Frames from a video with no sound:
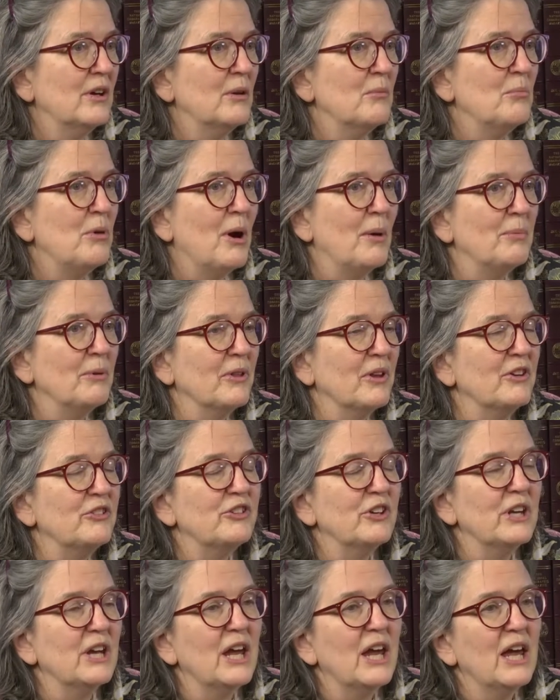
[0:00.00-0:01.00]

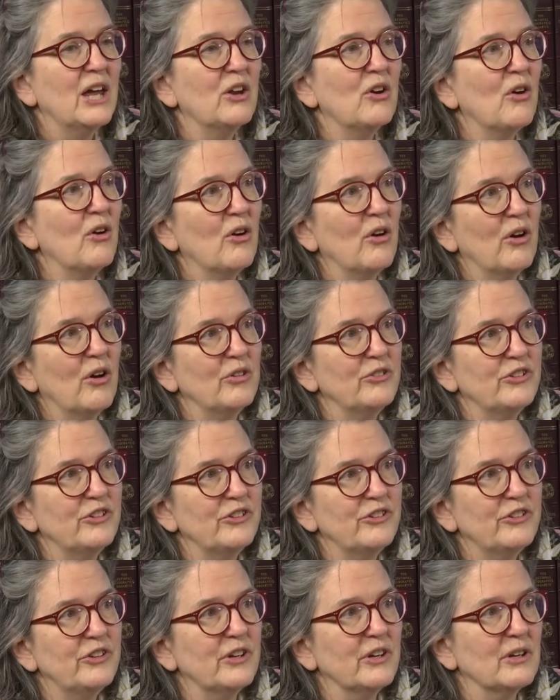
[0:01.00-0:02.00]
population and our
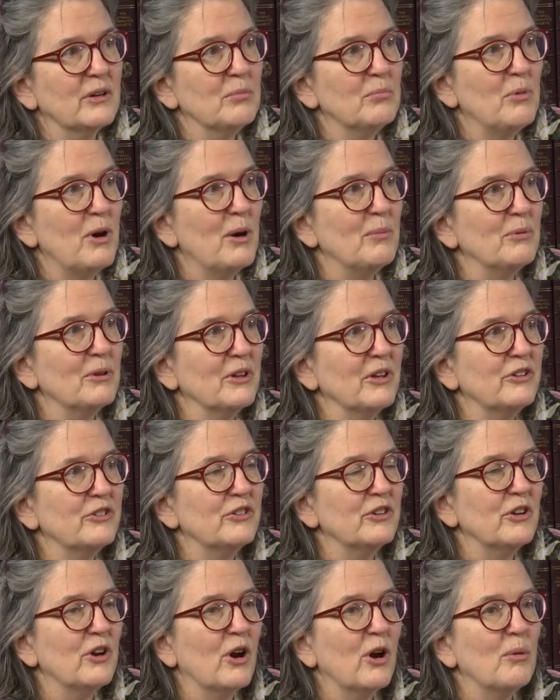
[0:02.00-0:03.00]
autistic
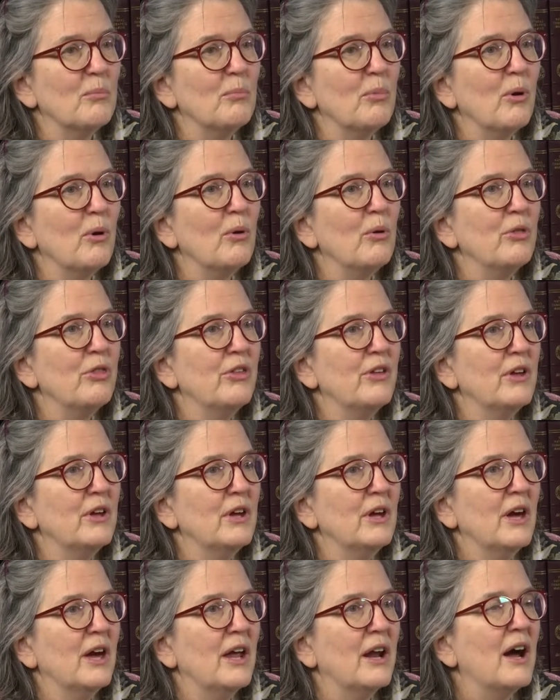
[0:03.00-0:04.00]
population, are both
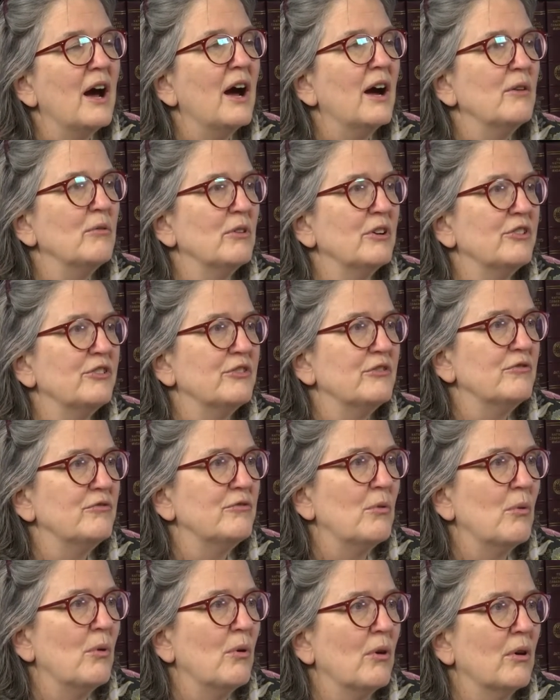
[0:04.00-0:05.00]
at high risk
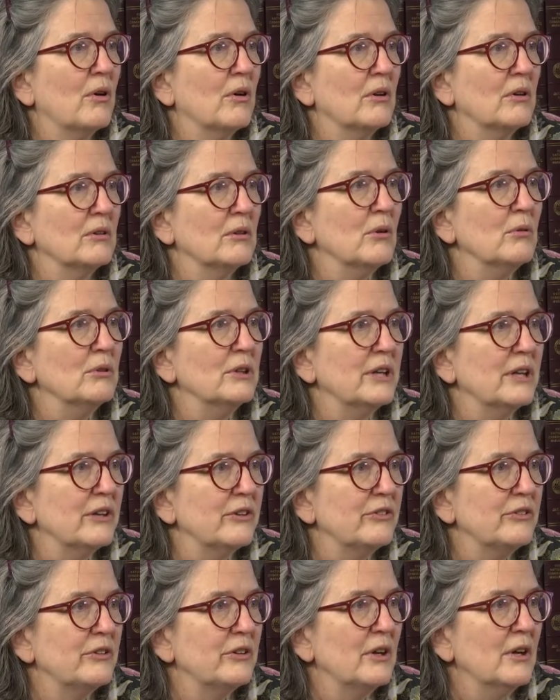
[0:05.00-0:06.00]
for
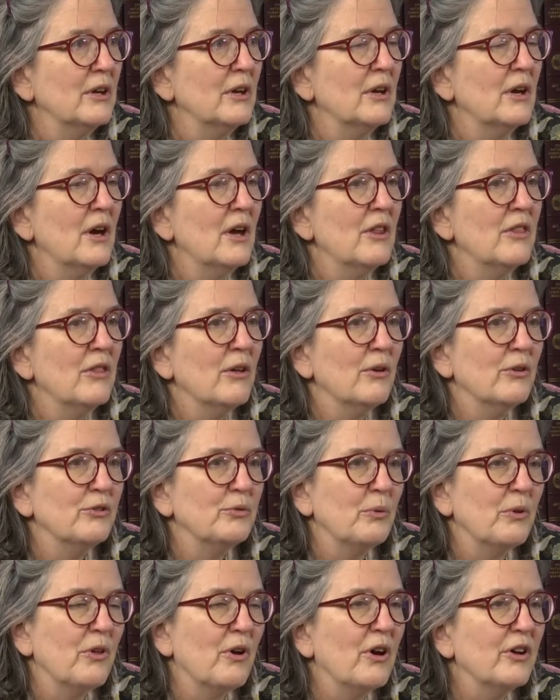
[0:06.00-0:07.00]
loneliness. Those
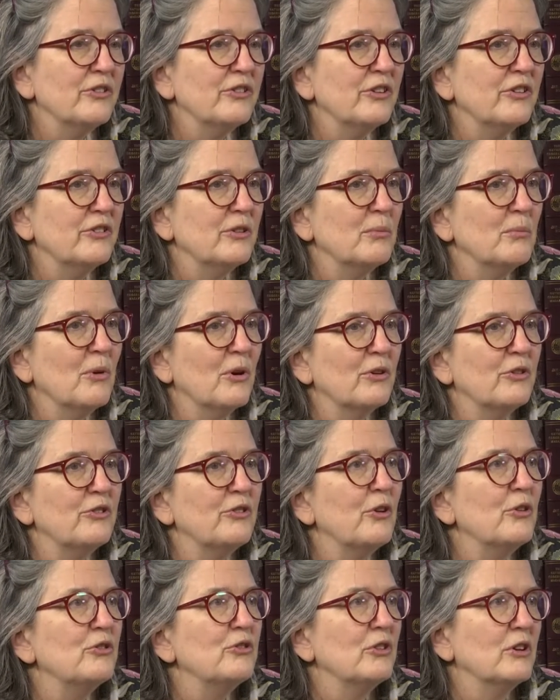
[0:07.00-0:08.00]
with autism are
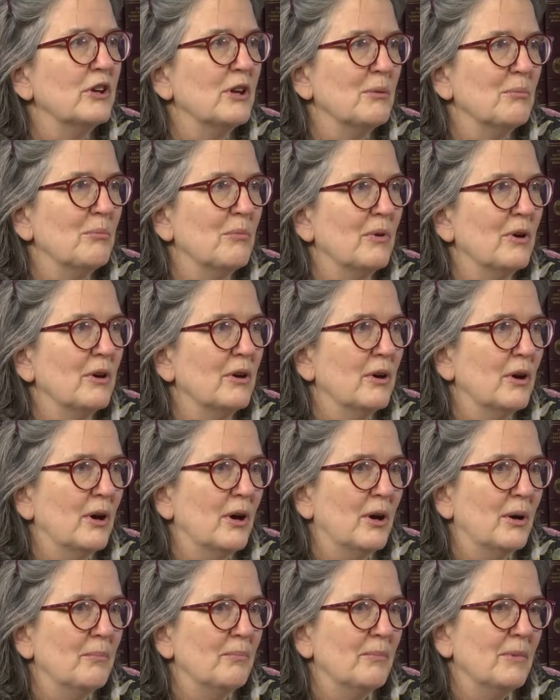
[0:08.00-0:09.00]
socially
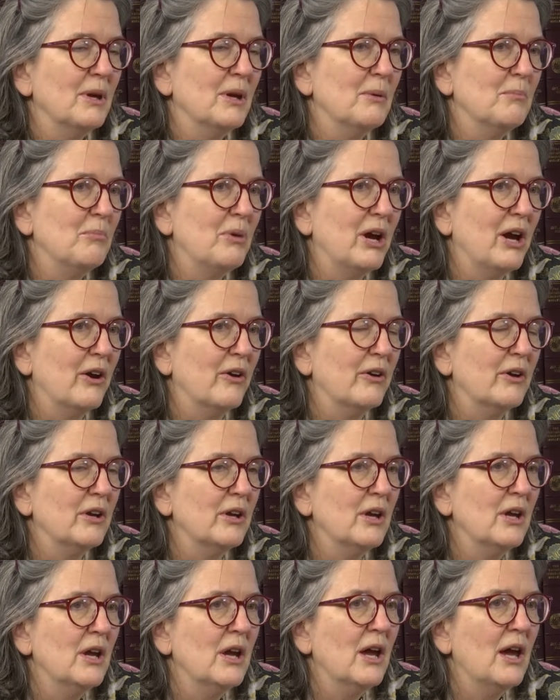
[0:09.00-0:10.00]
impaired,
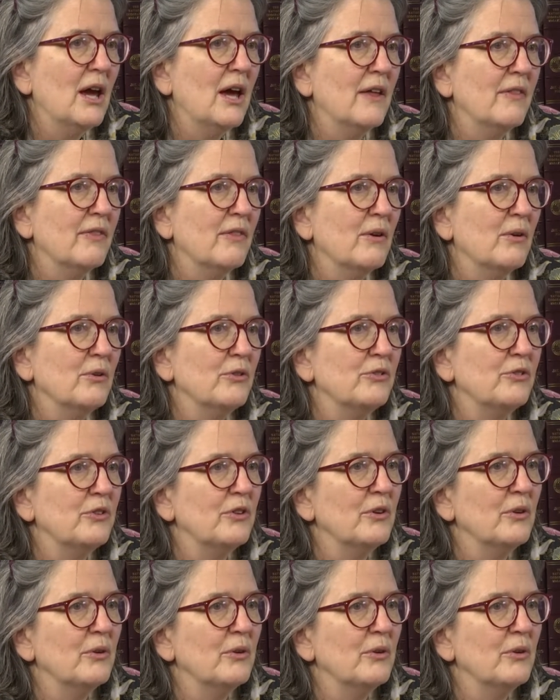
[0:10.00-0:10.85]
and those